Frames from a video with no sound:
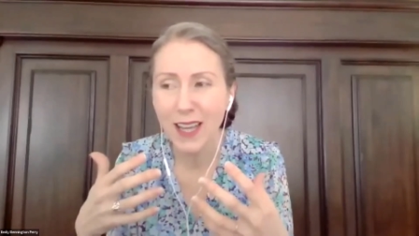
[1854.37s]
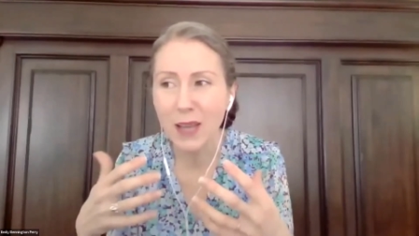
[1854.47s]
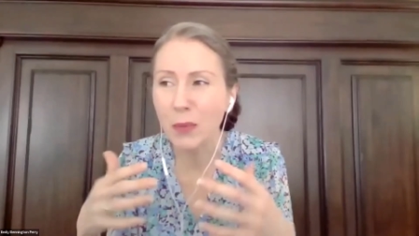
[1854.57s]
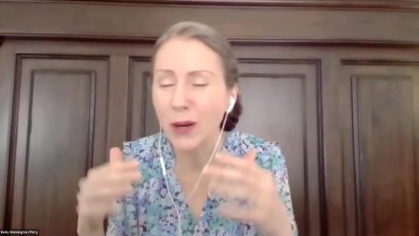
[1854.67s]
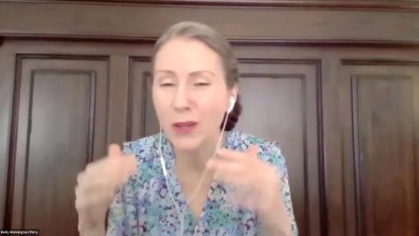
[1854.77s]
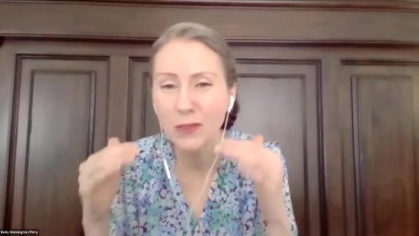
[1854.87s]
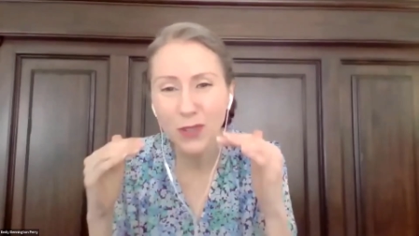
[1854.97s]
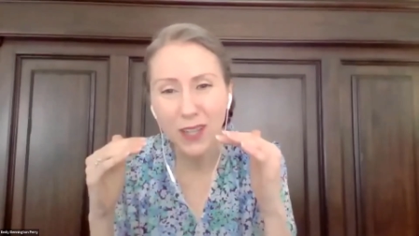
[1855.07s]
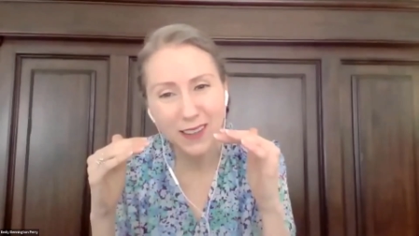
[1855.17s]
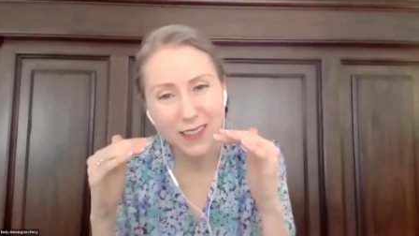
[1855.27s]
and part of
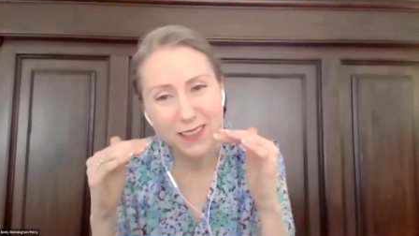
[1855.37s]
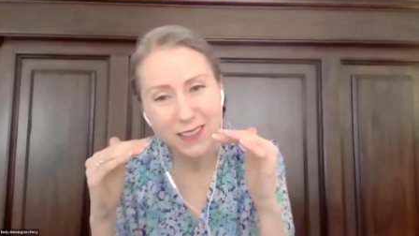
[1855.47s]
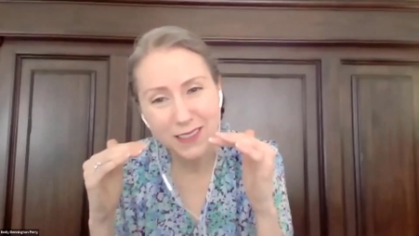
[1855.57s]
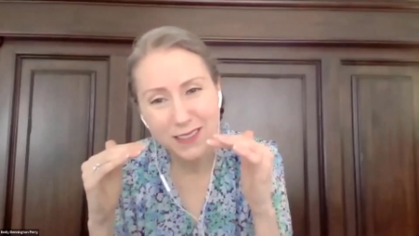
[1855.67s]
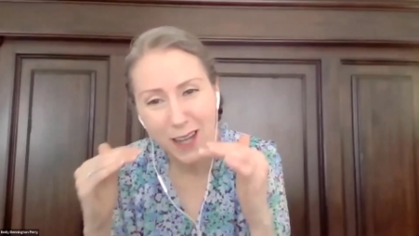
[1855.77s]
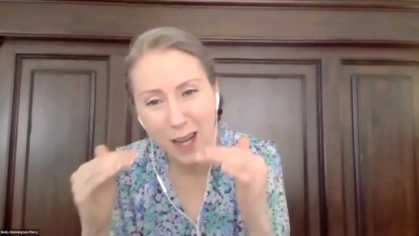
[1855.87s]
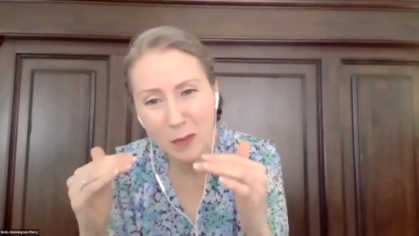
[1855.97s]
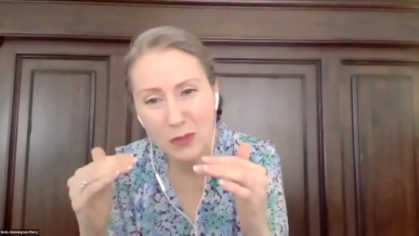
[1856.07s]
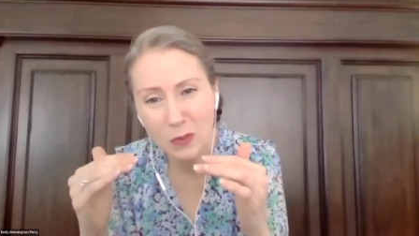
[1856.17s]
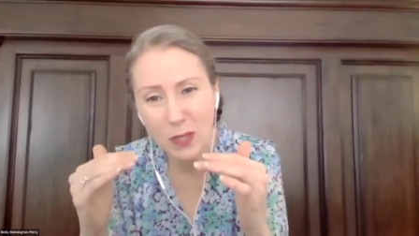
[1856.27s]
what I think
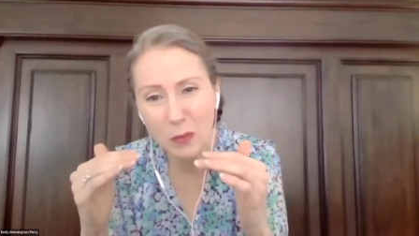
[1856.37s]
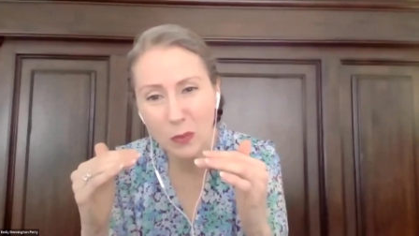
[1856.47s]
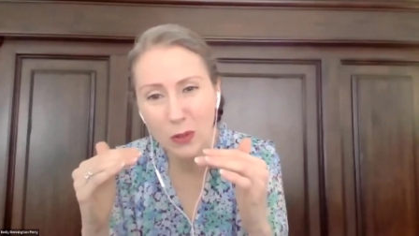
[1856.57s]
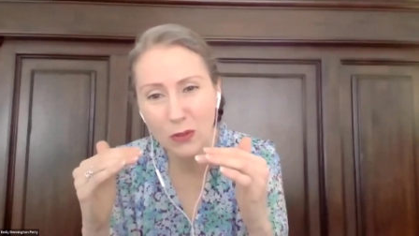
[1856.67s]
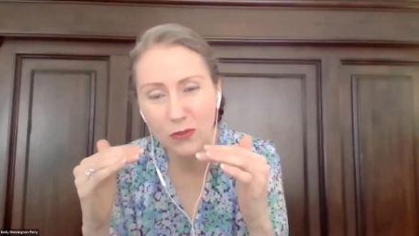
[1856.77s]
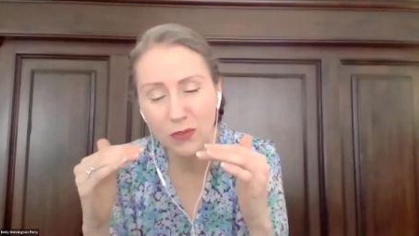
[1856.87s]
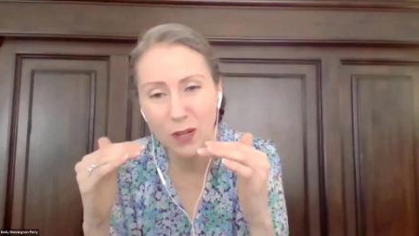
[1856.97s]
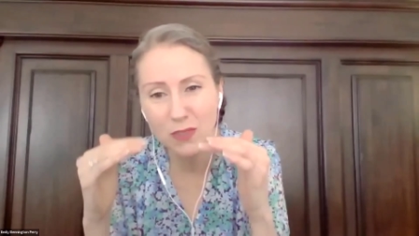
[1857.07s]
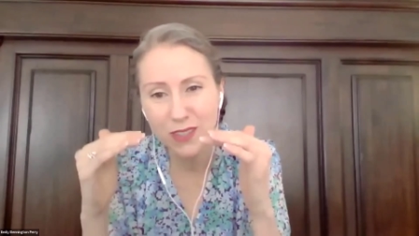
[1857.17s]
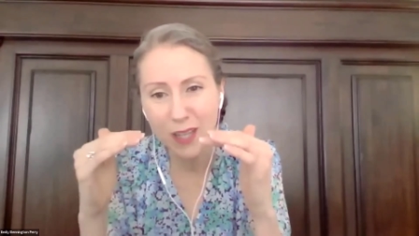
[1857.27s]
stops people
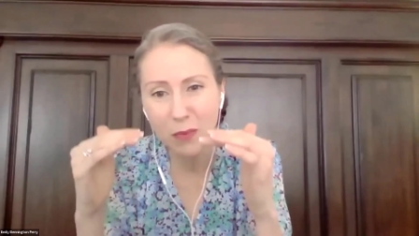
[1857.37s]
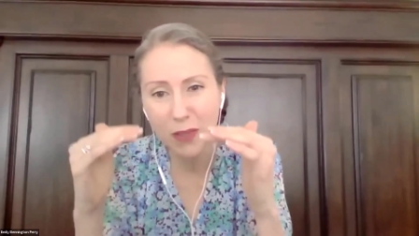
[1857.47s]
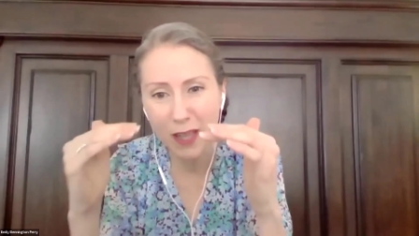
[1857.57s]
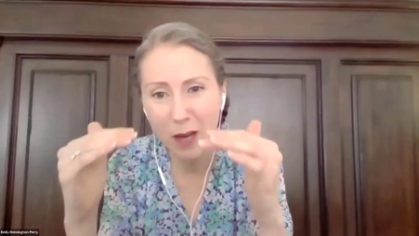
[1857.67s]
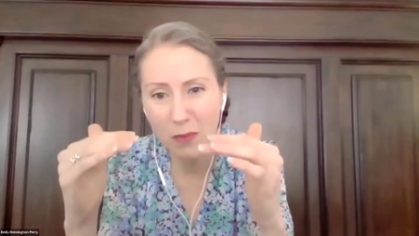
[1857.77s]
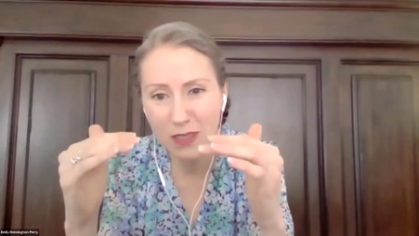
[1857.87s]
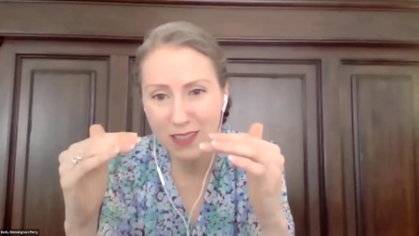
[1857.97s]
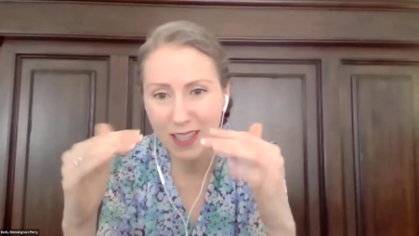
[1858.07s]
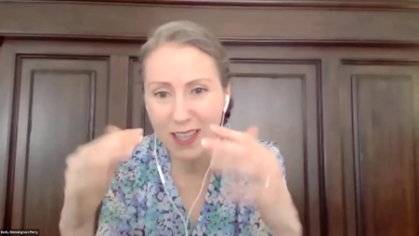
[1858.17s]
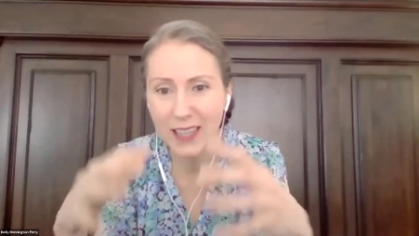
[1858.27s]
from stepping up and
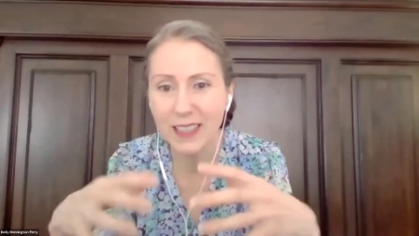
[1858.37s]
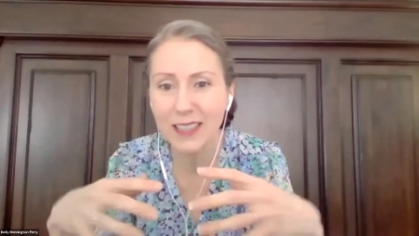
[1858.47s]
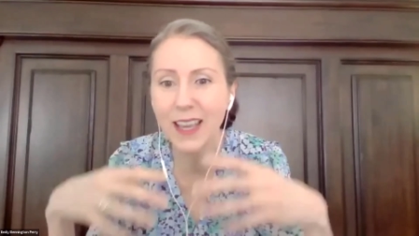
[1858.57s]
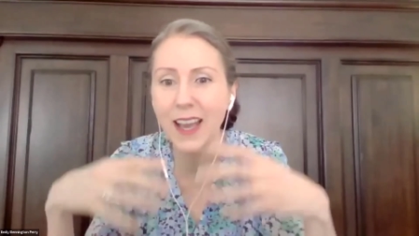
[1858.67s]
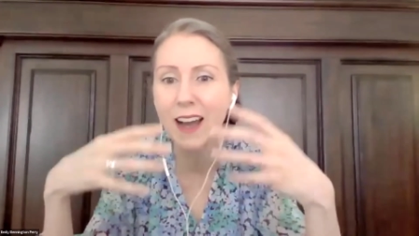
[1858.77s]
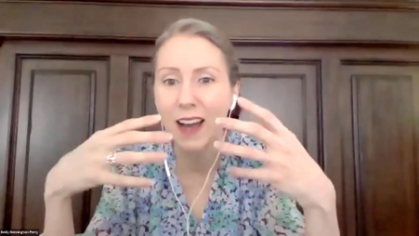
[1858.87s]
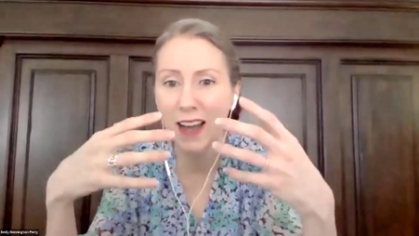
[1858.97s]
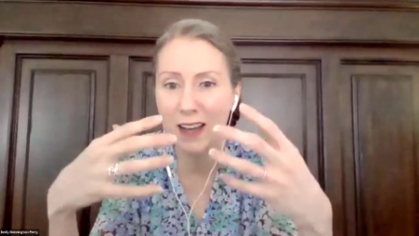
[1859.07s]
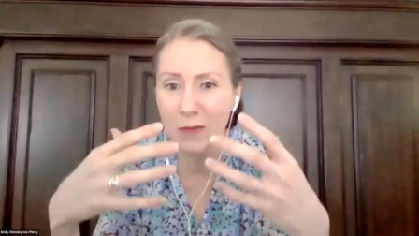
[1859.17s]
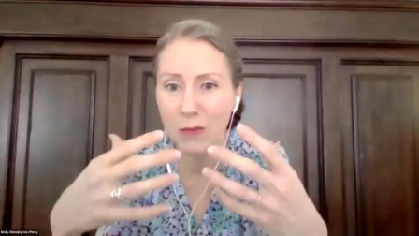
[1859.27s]
saying, yeah,
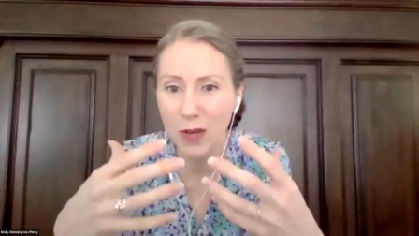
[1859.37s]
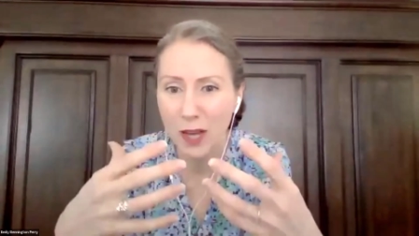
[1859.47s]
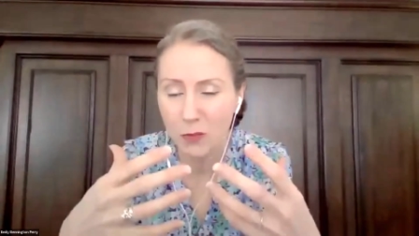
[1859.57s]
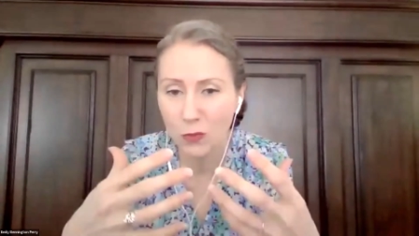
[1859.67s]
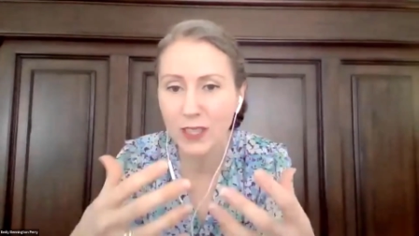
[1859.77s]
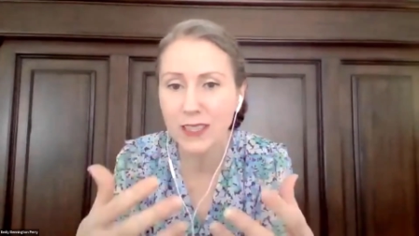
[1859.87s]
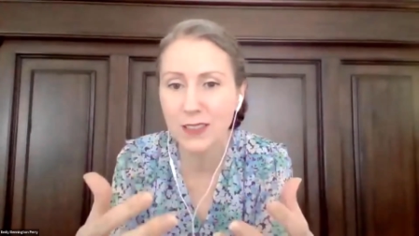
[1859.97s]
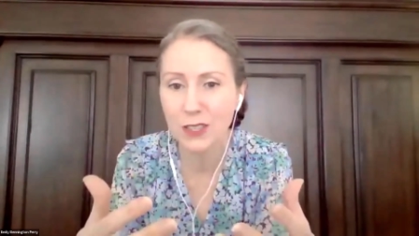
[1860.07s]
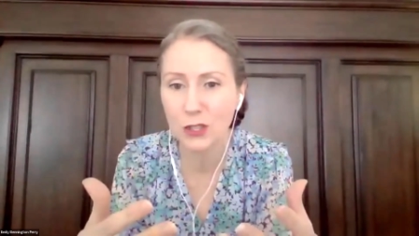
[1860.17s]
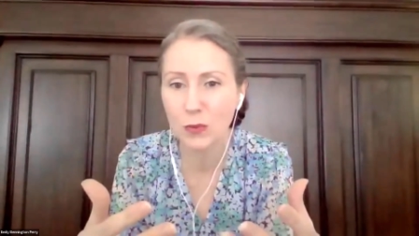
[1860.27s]
I'm willing
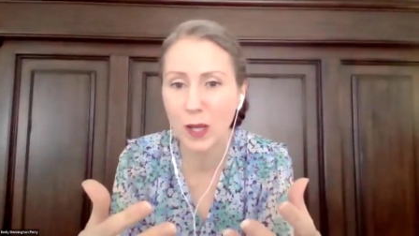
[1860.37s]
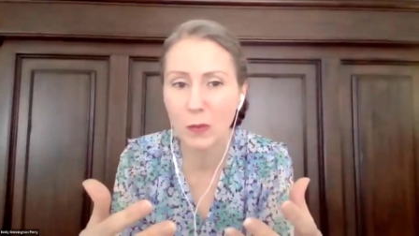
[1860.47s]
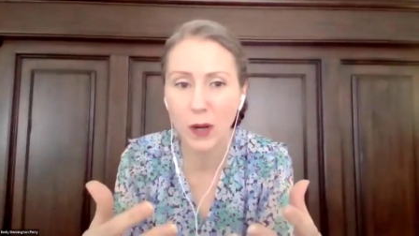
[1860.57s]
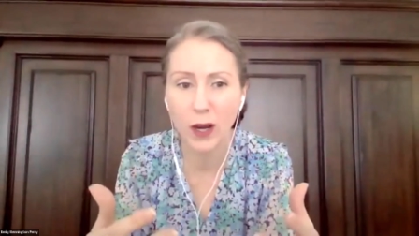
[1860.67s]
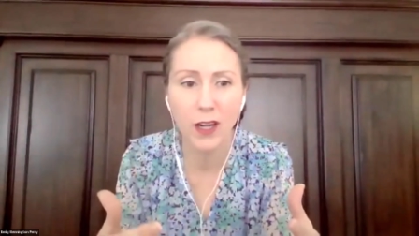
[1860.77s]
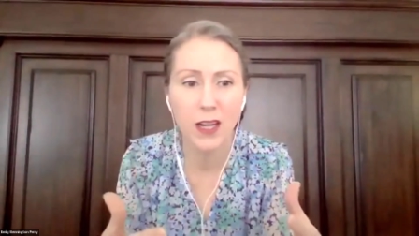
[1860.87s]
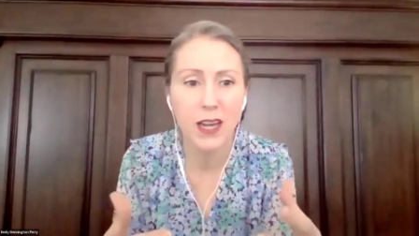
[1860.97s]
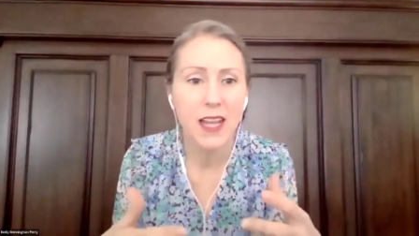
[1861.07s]
to do my part,